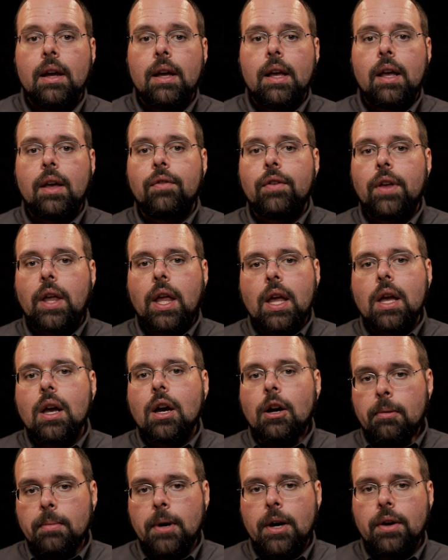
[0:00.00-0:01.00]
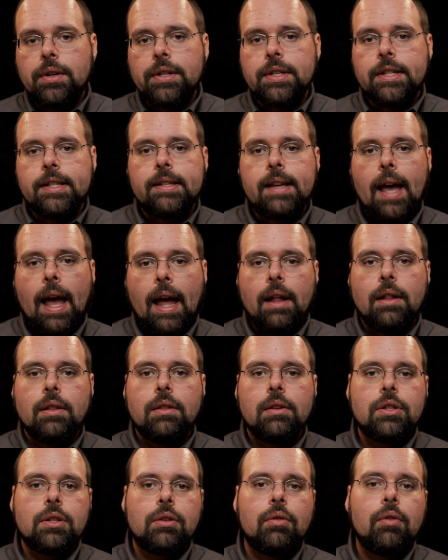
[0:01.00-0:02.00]
If eco mode is set,
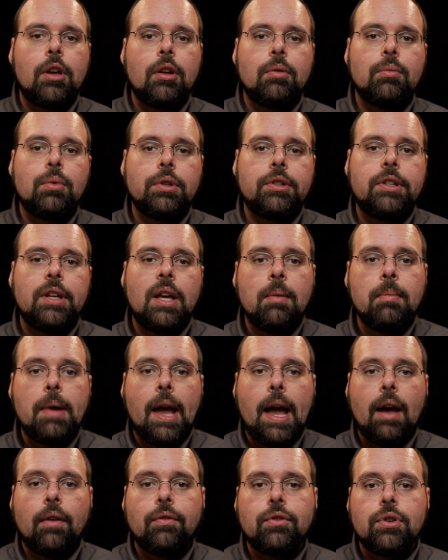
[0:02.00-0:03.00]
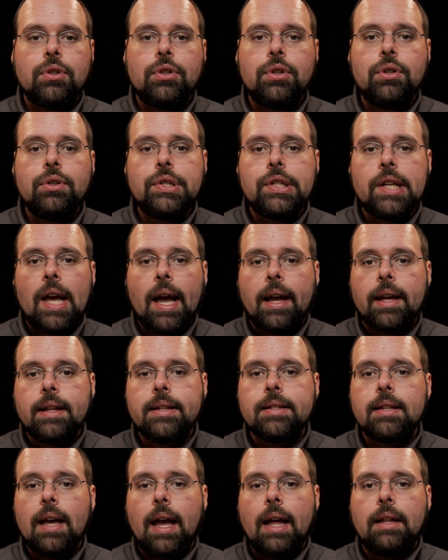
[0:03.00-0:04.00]
the screen will dim after 2
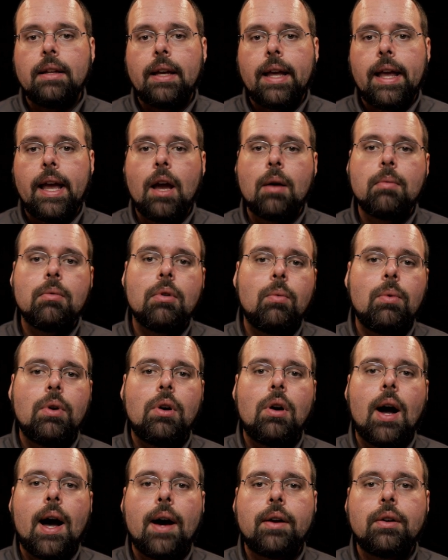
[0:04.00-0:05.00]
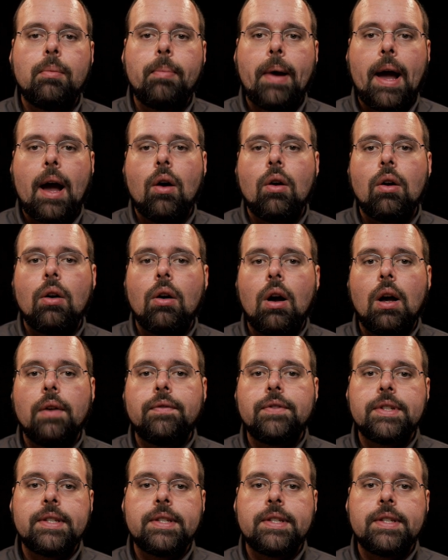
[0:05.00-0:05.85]
seconds and the camera will auto power off